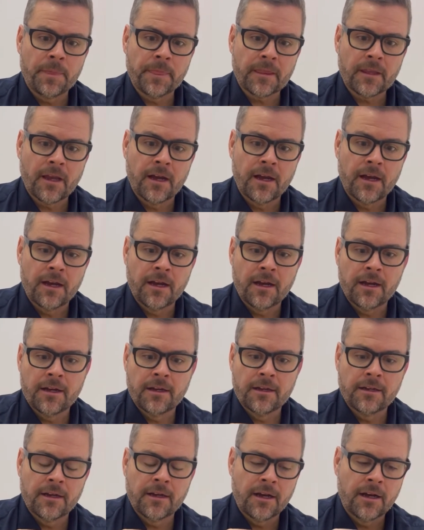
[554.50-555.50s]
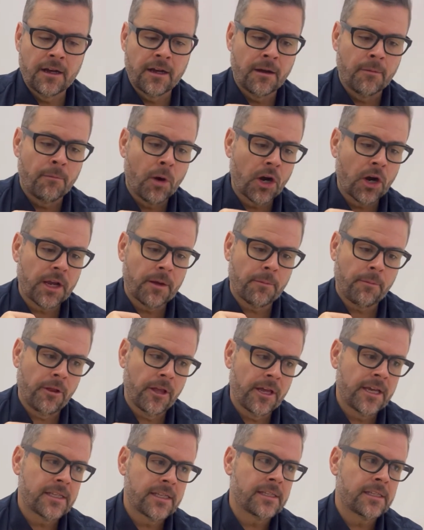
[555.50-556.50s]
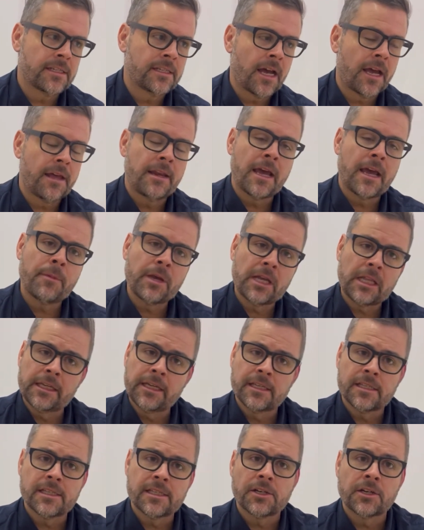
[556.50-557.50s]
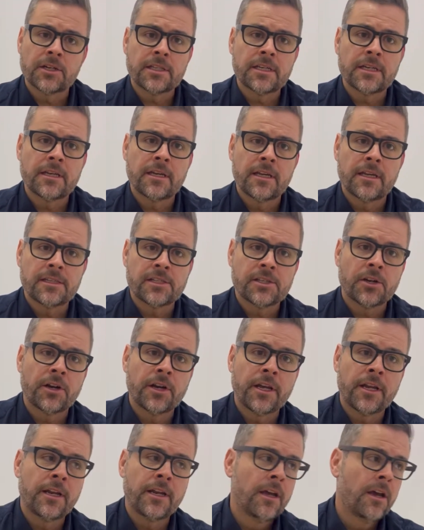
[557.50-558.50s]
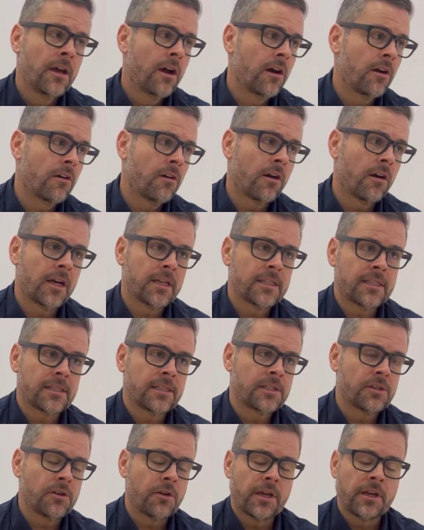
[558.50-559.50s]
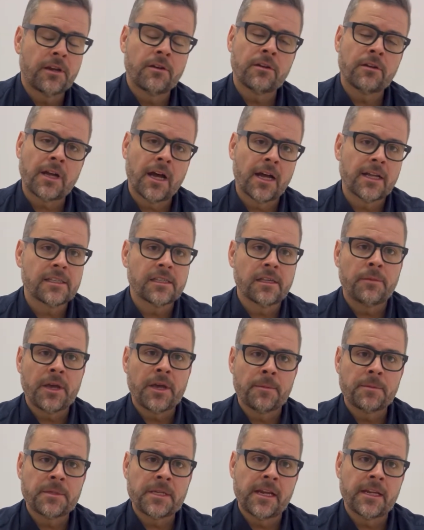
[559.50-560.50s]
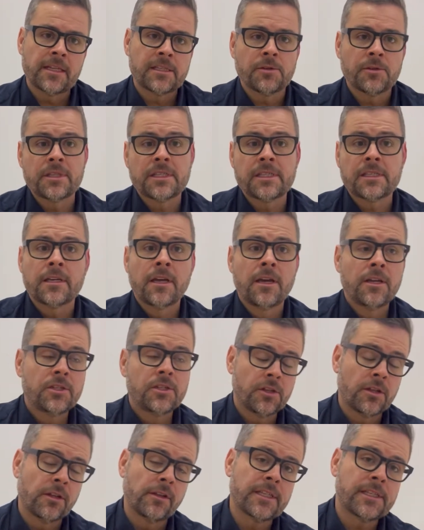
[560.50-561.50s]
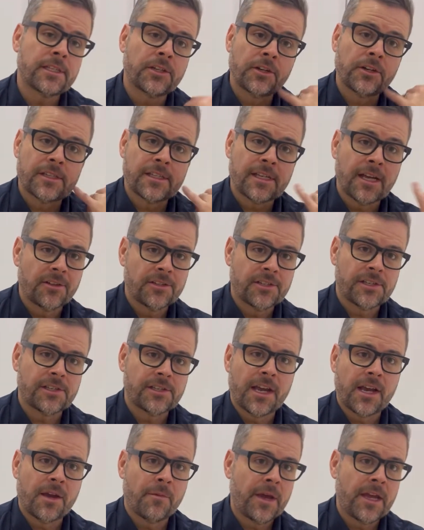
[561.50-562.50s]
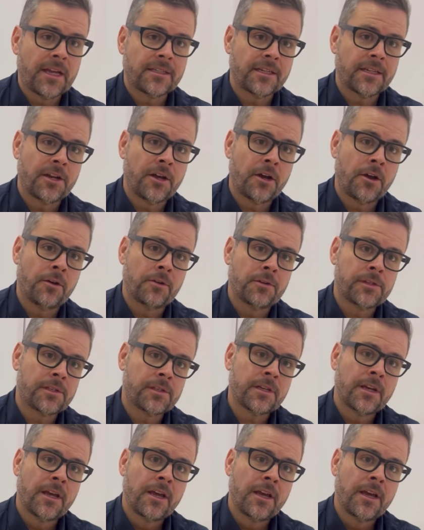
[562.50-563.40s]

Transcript: a marketplace and dynamically inserted across, and so it can constantly be updated. So it's, to the listener, it sounds just like a baked-in host